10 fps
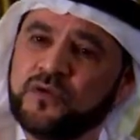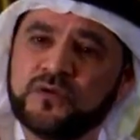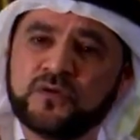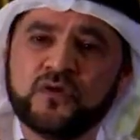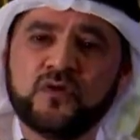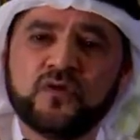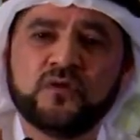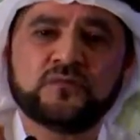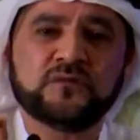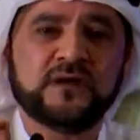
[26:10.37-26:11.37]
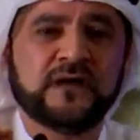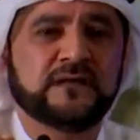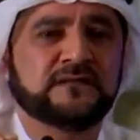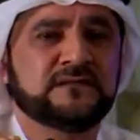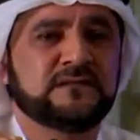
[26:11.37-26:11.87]
you go home
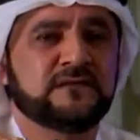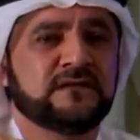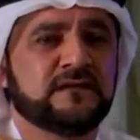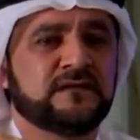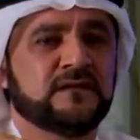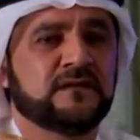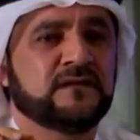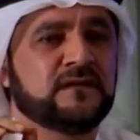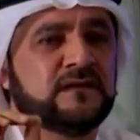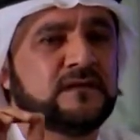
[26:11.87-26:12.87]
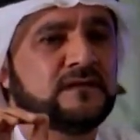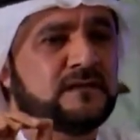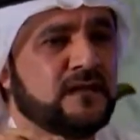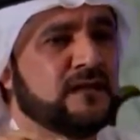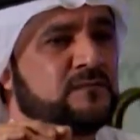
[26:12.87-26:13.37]
tonight,
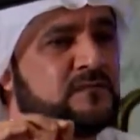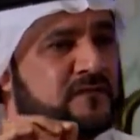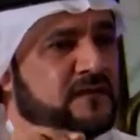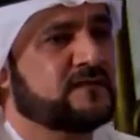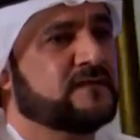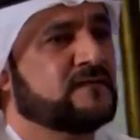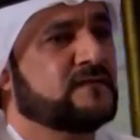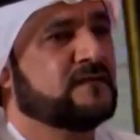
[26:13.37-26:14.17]
tell them of us.